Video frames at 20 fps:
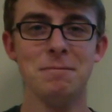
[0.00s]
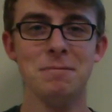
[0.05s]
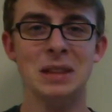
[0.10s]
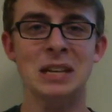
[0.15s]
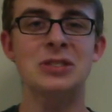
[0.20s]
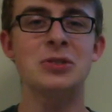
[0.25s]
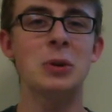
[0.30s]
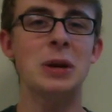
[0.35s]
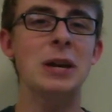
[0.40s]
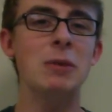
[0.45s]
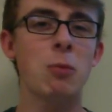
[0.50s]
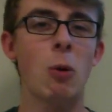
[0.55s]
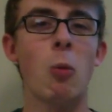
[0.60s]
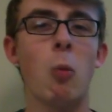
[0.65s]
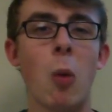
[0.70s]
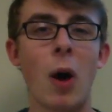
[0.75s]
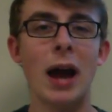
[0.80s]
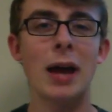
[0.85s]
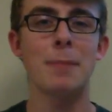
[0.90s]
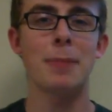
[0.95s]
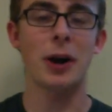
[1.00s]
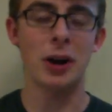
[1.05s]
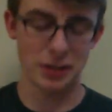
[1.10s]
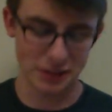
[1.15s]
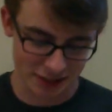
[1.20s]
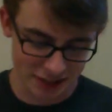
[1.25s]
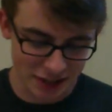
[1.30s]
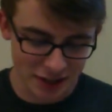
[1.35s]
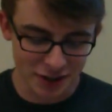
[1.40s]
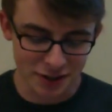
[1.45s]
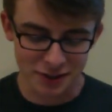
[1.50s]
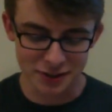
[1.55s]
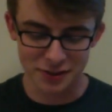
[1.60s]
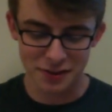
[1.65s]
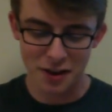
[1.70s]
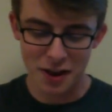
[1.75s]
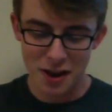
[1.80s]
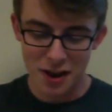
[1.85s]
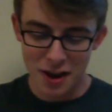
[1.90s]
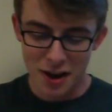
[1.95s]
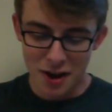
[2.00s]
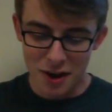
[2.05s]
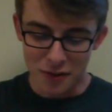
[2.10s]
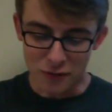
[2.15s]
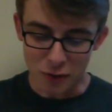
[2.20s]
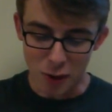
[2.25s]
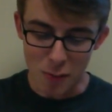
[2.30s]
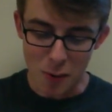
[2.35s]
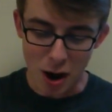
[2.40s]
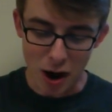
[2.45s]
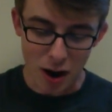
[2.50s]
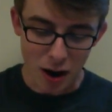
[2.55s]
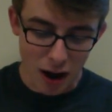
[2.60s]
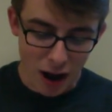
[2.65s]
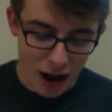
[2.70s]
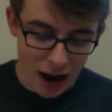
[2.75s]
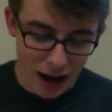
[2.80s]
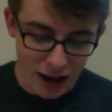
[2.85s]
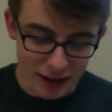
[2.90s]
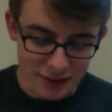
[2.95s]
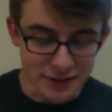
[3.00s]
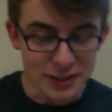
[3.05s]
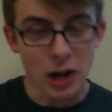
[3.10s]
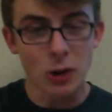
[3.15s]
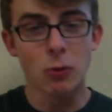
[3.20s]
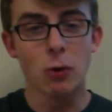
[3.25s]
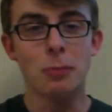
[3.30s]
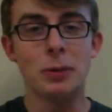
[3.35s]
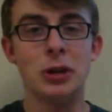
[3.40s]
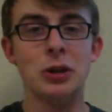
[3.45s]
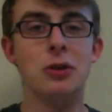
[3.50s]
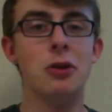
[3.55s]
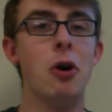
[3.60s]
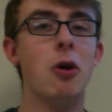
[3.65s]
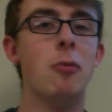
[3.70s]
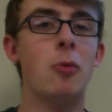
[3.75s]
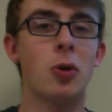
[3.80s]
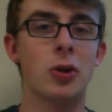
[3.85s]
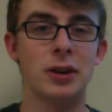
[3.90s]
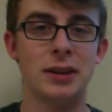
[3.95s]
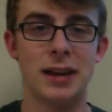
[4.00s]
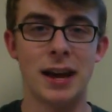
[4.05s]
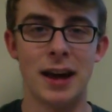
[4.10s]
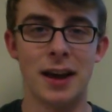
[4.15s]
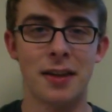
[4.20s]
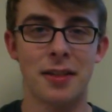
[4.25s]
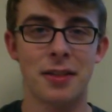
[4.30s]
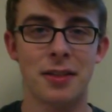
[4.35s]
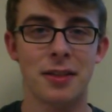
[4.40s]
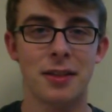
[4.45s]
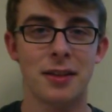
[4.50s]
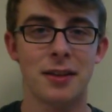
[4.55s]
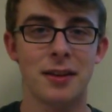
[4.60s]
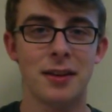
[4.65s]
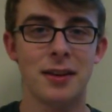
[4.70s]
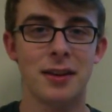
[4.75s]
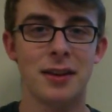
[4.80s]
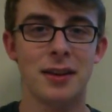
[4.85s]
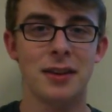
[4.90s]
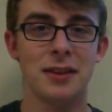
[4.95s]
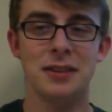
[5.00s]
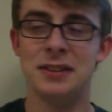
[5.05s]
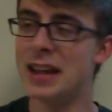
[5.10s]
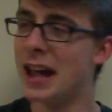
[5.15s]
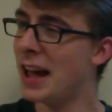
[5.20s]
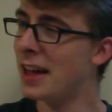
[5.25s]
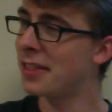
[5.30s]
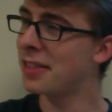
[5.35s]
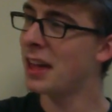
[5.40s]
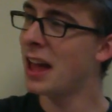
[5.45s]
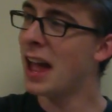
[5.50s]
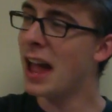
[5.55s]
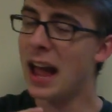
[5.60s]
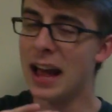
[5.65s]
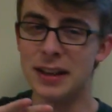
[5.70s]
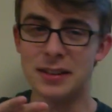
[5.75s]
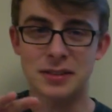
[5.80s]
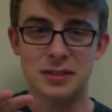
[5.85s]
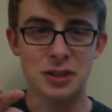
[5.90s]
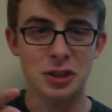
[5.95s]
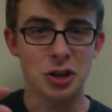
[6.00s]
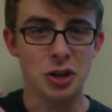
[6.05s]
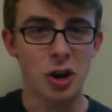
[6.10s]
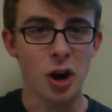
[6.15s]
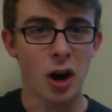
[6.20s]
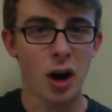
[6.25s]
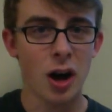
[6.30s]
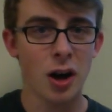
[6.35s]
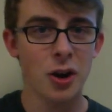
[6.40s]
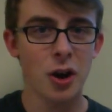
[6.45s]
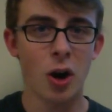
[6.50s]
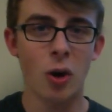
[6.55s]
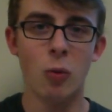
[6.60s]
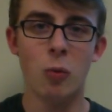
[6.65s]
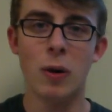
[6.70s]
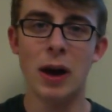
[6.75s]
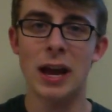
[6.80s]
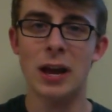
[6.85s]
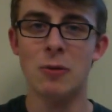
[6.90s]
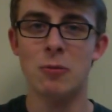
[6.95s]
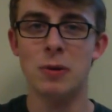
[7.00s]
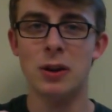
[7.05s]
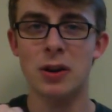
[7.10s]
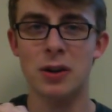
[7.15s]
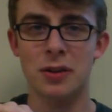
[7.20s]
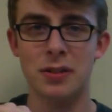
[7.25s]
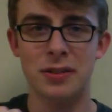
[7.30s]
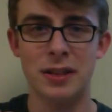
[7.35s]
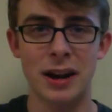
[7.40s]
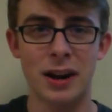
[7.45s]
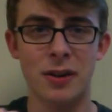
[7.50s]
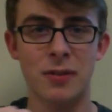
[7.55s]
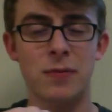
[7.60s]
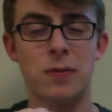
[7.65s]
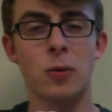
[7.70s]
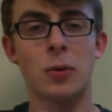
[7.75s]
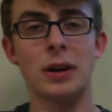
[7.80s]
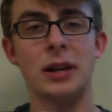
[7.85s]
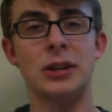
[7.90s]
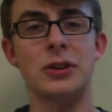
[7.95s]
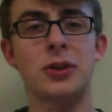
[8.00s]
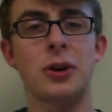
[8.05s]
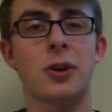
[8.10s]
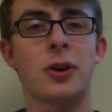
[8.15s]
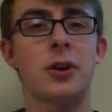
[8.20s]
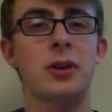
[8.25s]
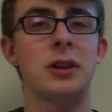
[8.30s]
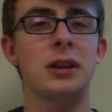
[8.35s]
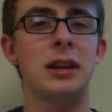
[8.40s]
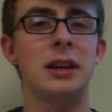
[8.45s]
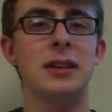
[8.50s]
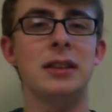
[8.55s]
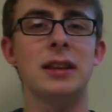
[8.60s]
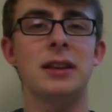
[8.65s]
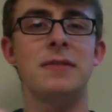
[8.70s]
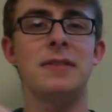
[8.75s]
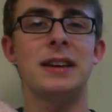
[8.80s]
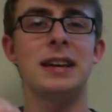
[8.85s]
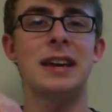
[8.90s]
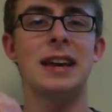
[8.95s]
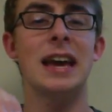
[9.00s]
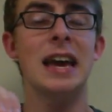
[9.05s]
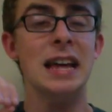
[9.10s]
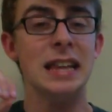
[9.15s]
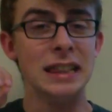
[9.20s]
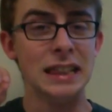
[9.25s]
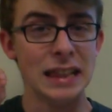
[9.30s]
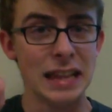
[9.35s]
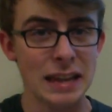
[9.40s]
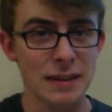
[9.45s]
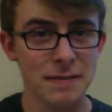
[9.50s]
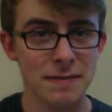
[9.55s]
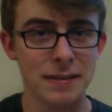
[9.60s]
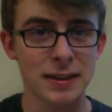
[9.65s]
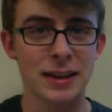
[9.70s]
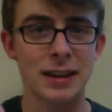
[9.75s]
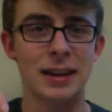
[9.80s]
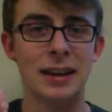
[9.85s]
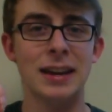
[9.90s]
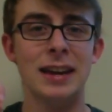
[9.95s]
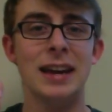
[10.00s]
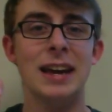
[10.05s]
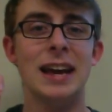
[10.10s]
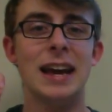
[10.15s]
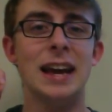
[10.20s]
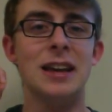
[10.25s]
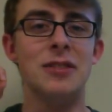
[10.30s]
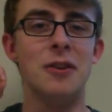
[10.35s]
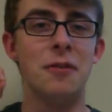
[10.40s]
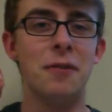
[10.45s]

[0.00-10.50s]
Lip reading: So He will wipe our tears from our eyes. There will be no more death. Death has gone away. We are there for eternity, living in the